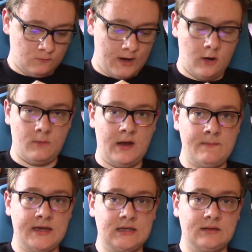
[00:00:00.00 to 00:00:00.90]
rarer by
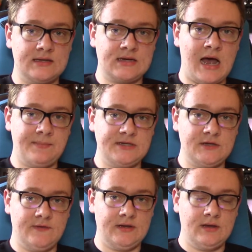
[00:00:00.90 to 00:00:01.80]
making less copies
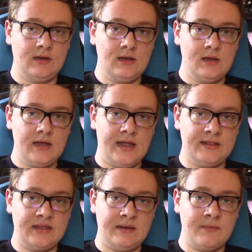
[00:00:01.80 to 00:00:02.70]
of it,
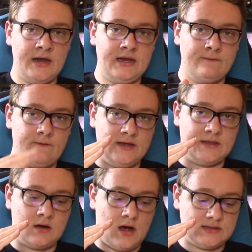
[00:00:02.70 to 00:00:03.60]
and they might inflate the
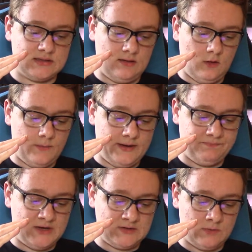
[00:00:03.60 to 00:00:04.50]
cost a little bit
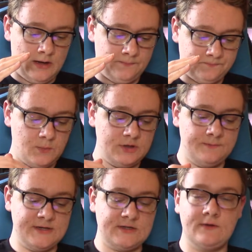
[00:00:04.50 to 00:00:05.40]
as well. And when you
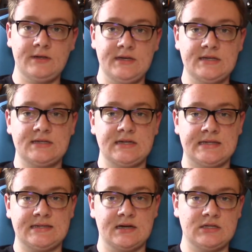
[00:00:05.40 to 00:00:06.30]
miss a release, it
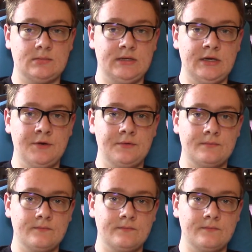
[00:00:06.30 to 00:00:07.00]
sucks to be you.